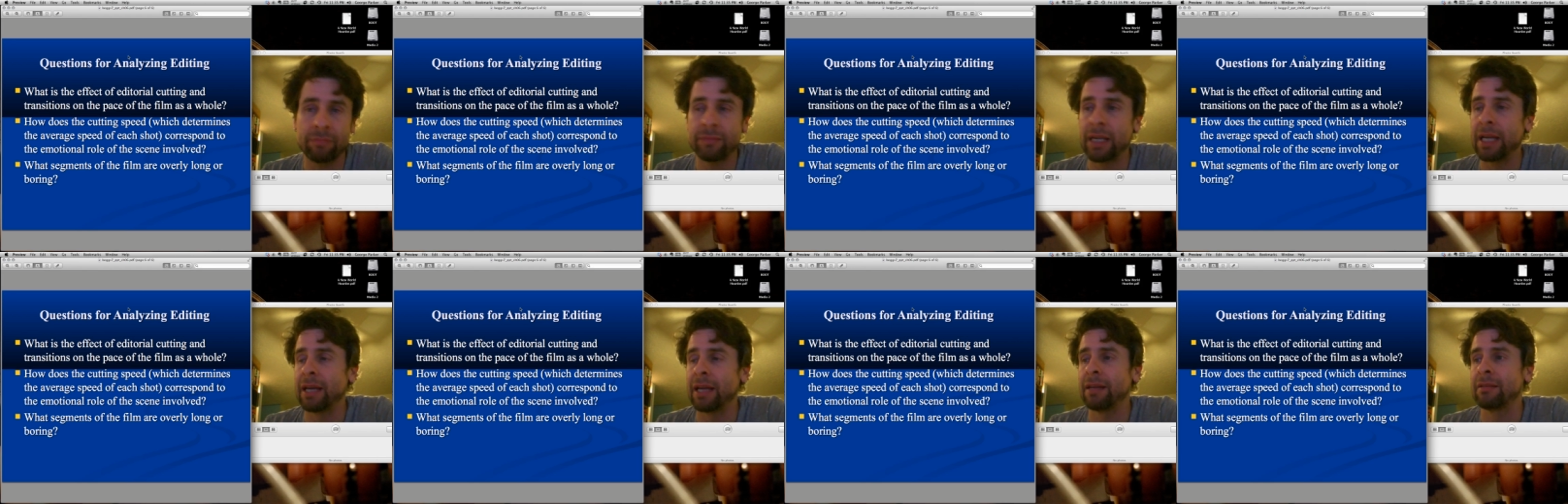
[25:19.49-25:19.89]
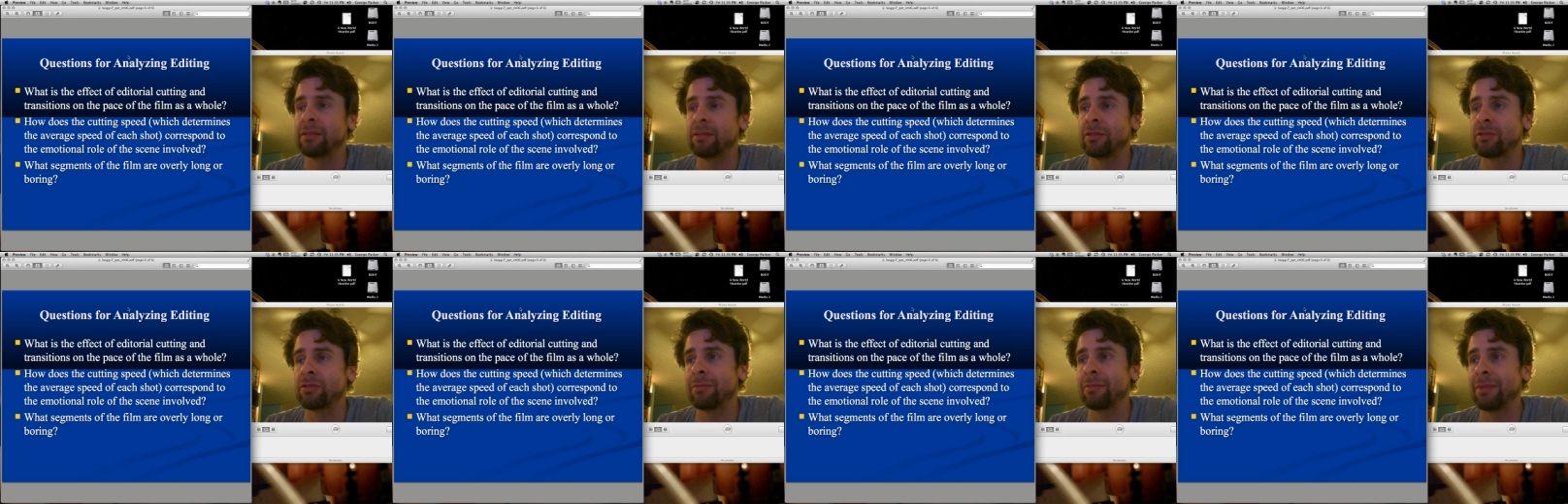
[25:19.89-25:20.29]
and
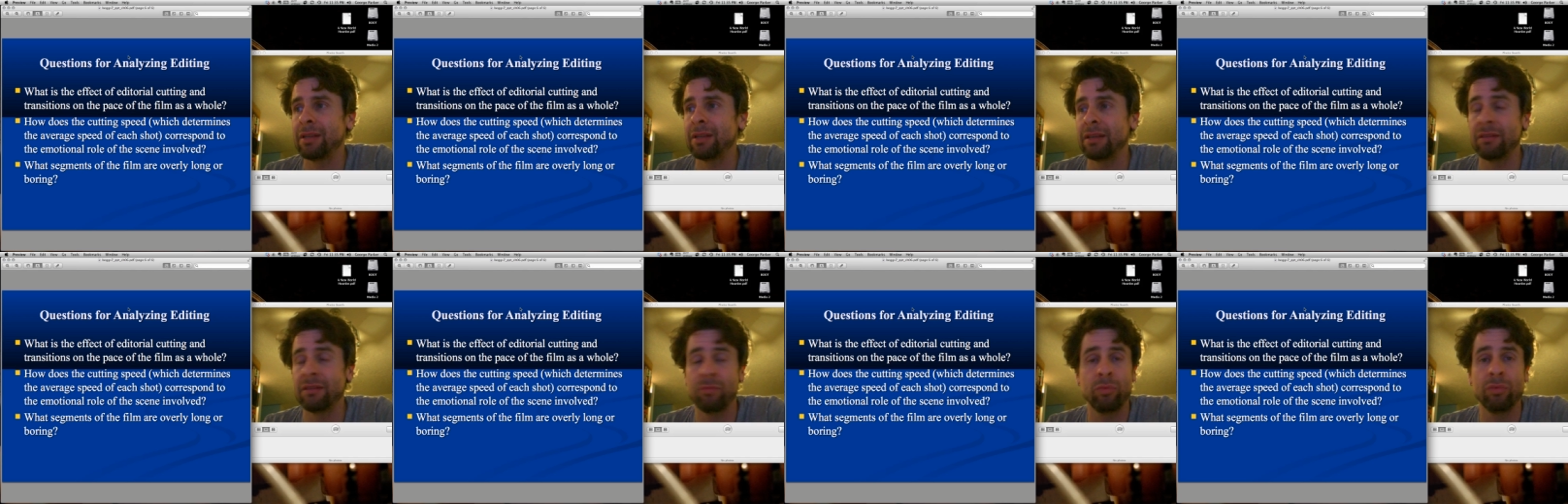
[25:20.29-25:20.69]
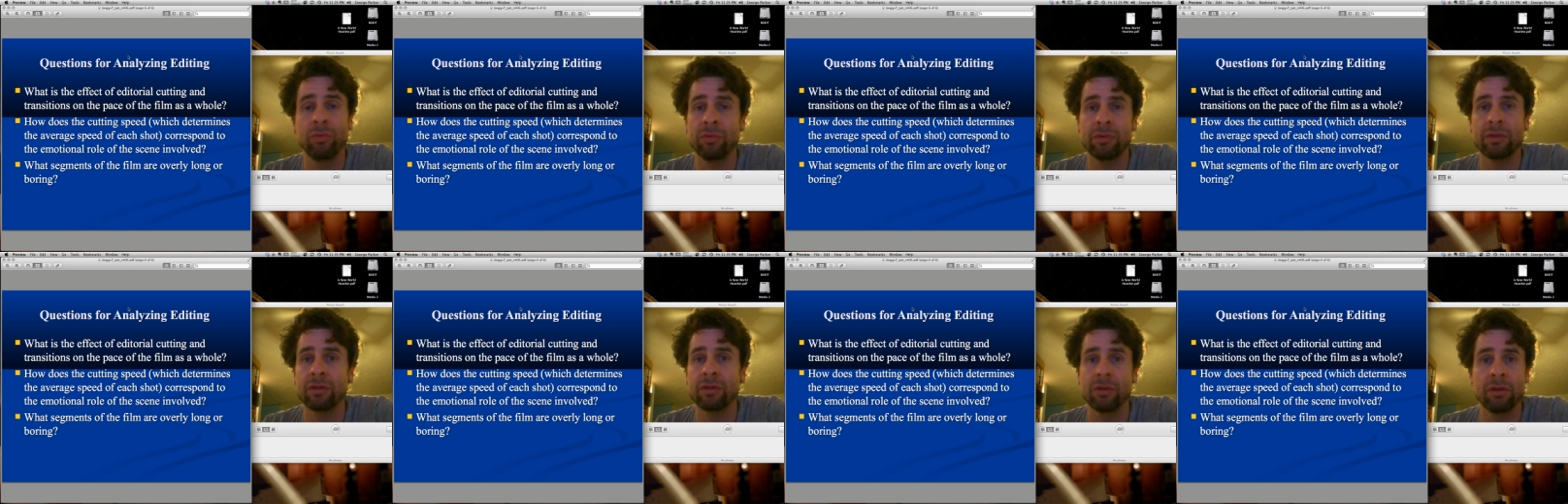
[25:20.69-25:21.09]
determine
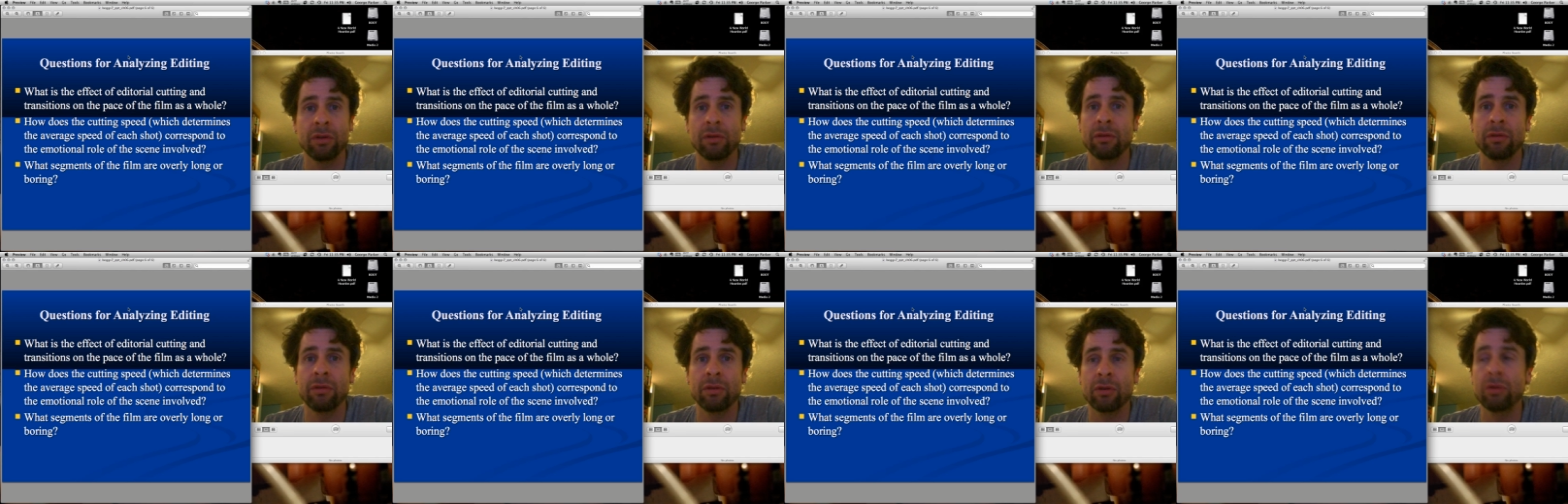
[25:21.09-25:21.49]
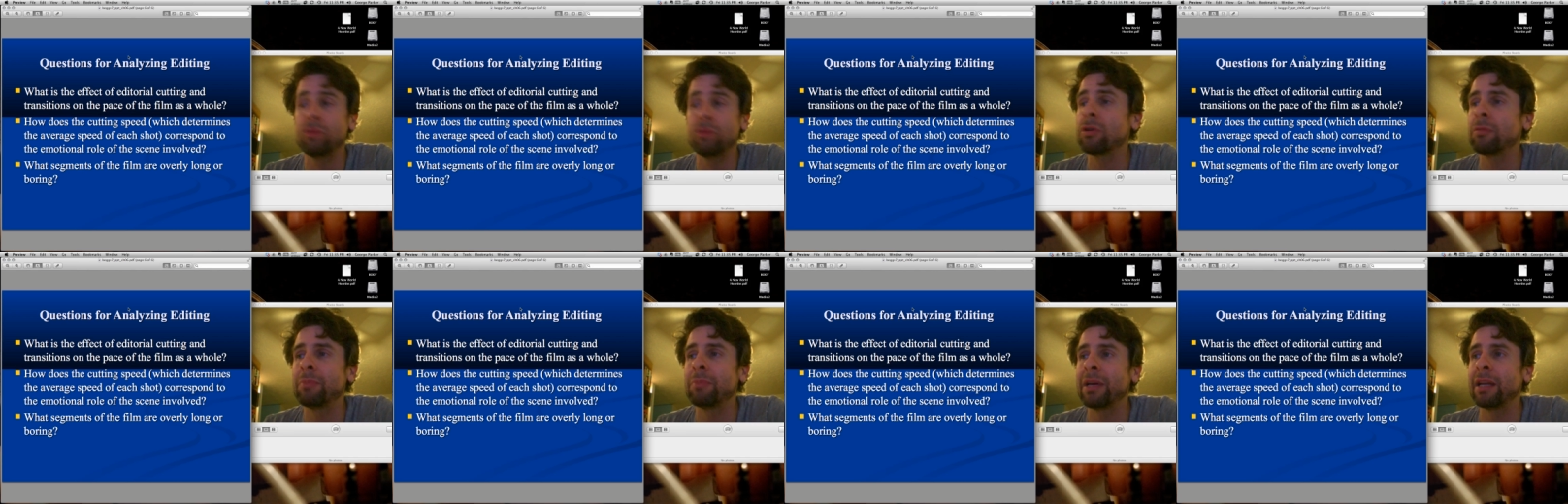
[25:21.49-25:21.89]
could
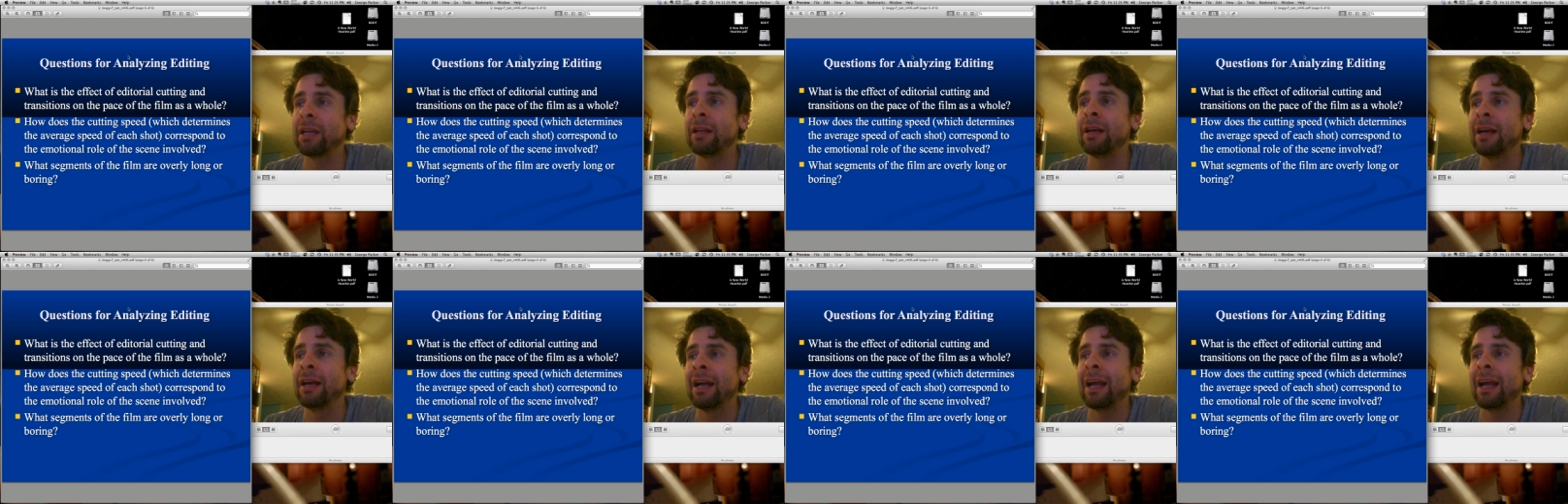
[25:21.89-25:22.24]
there been